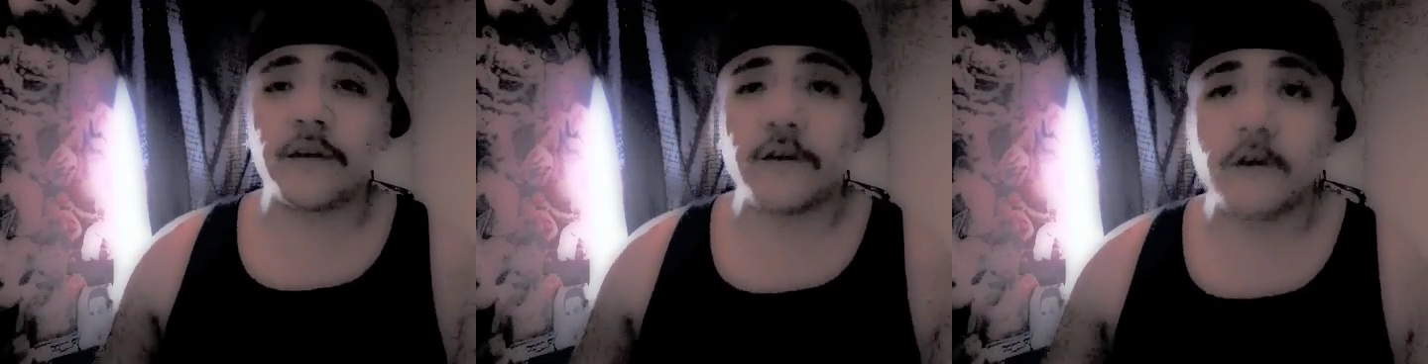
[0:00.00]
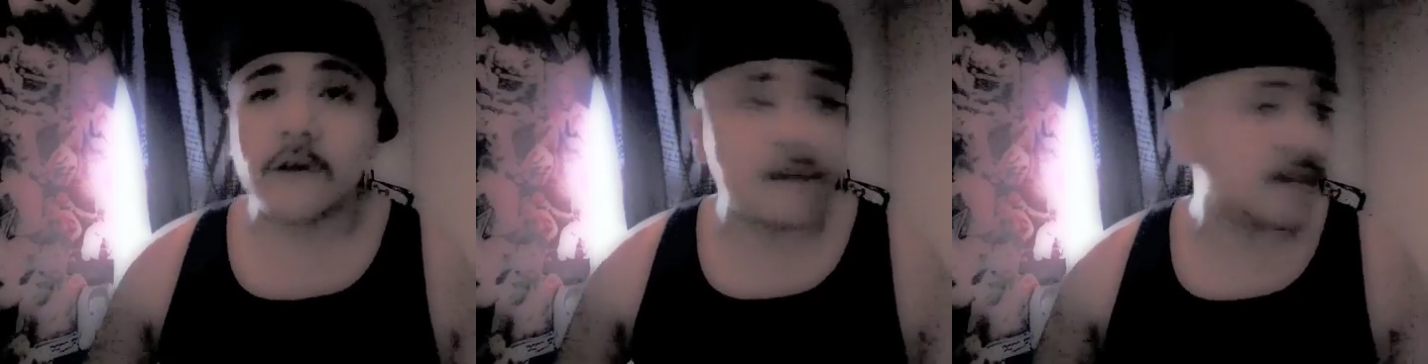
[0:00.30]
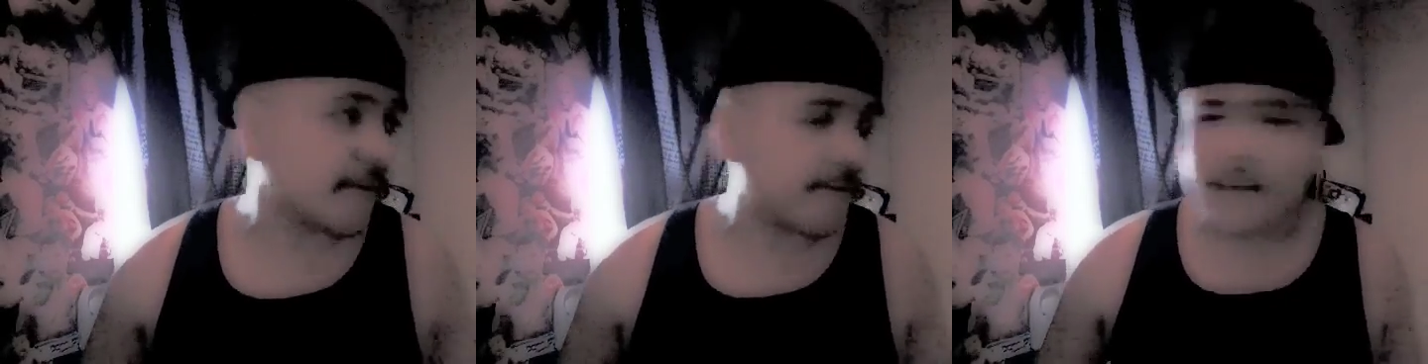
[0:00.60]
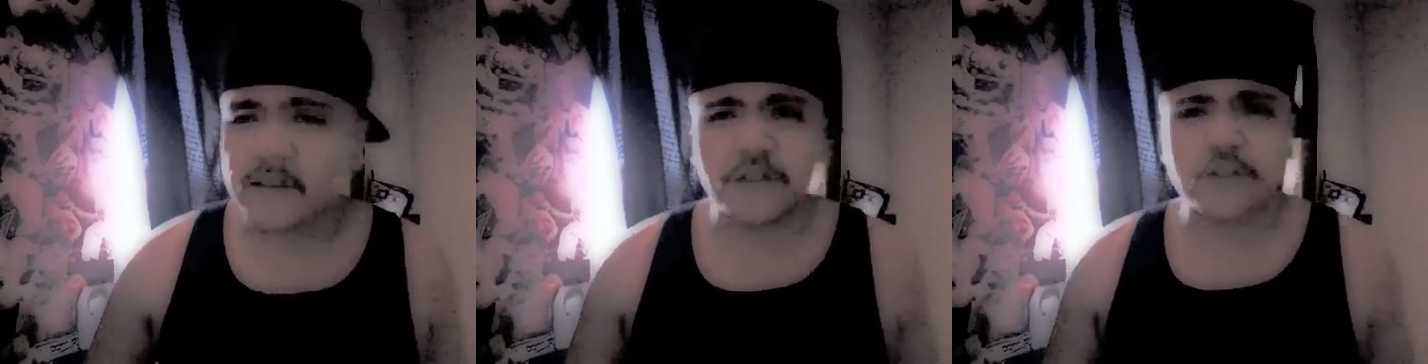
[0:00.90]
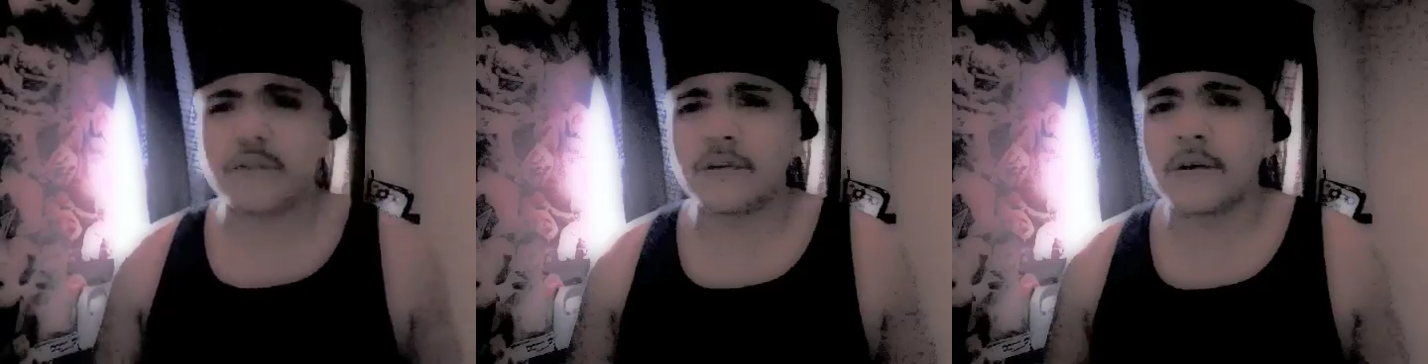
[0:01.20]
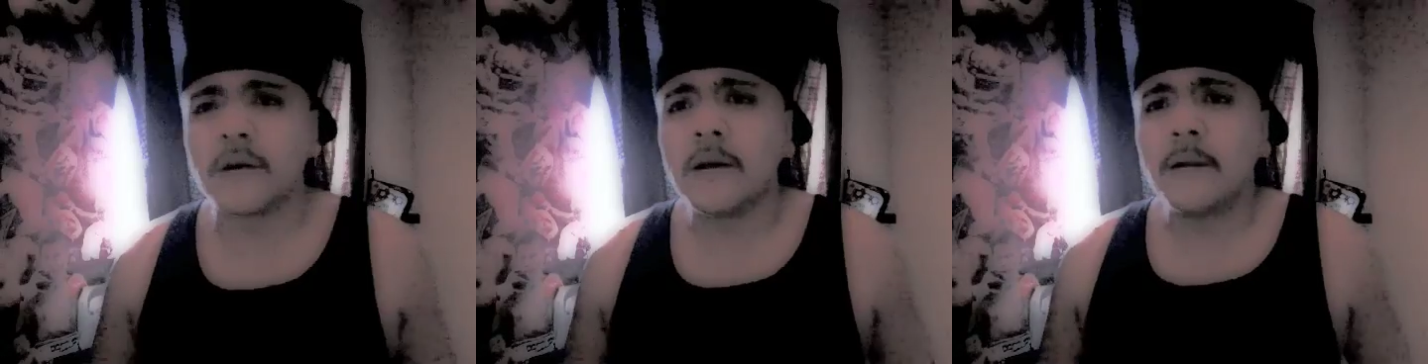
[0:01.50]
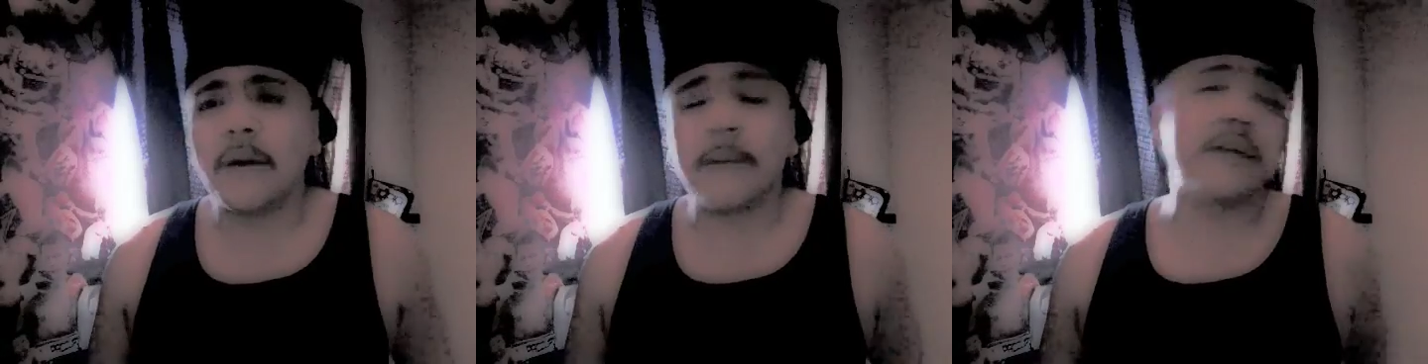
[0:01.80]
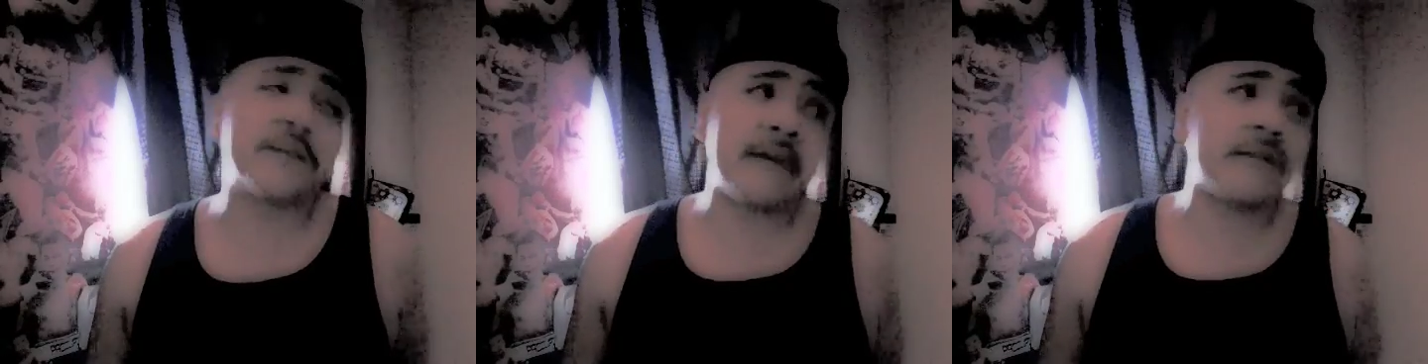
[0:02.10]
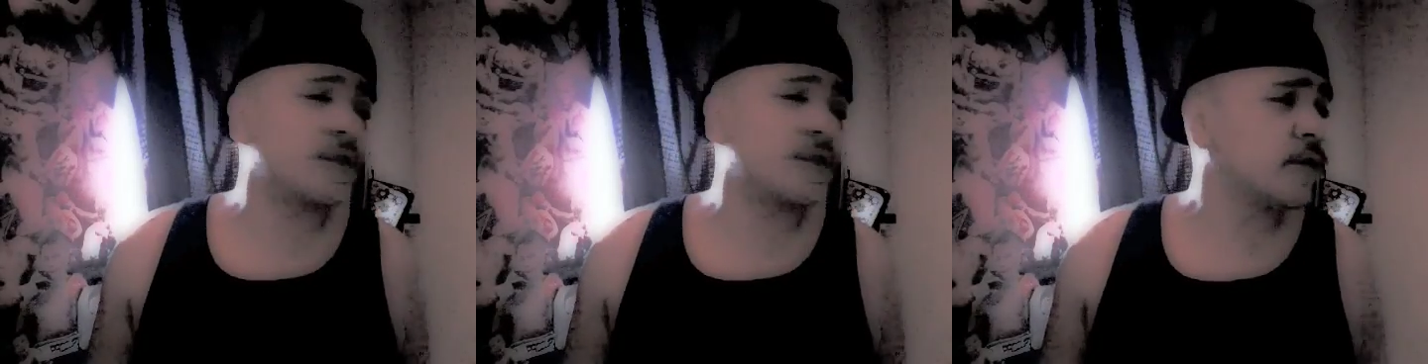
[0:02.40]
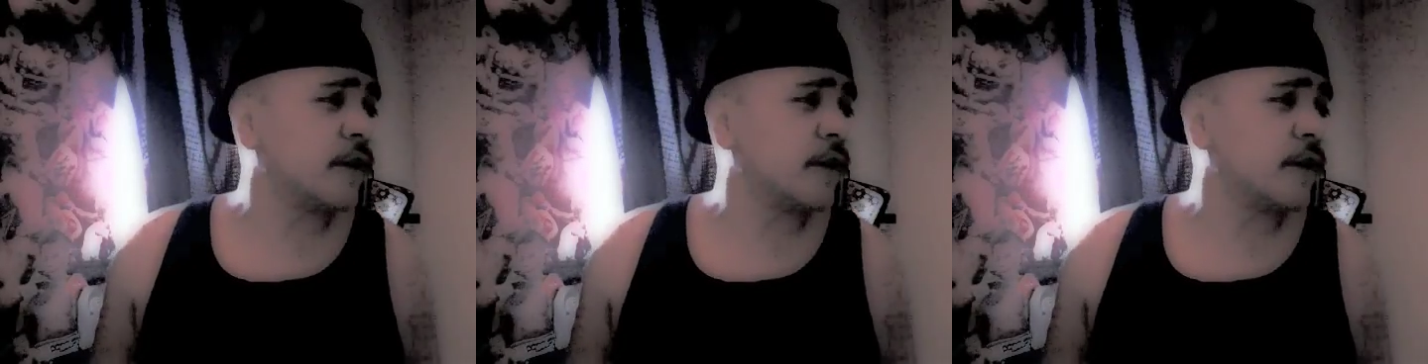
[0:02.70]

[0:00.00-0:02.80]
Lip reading: You know, unless they face each other. But I mean, Chavez Jr.